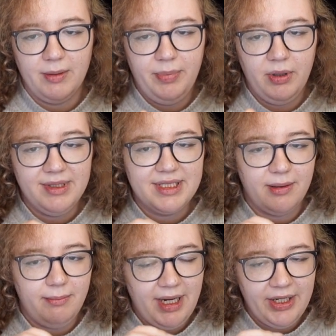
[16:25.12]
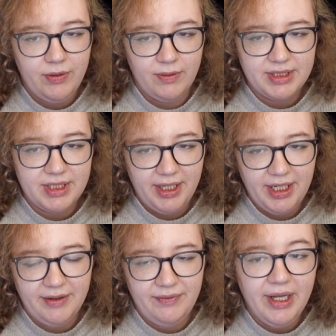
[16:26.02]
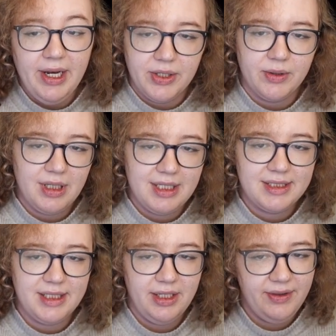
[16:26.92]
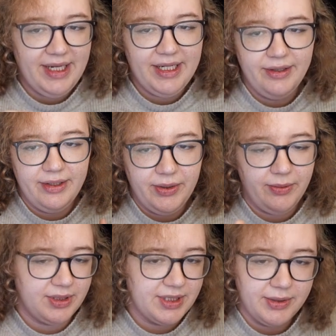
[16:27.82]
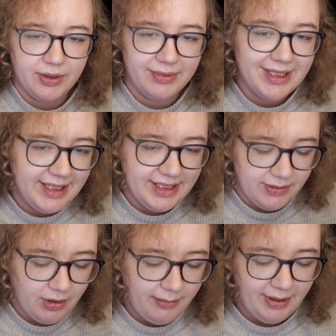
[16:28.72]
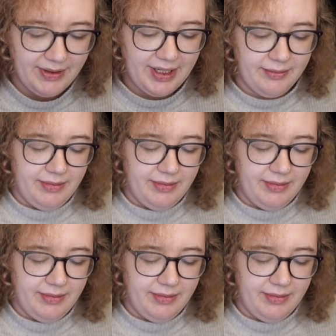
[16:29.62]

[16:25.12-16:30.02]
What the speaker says: But with some manual starting of the initial cluster, then you also don't really need to worry about that.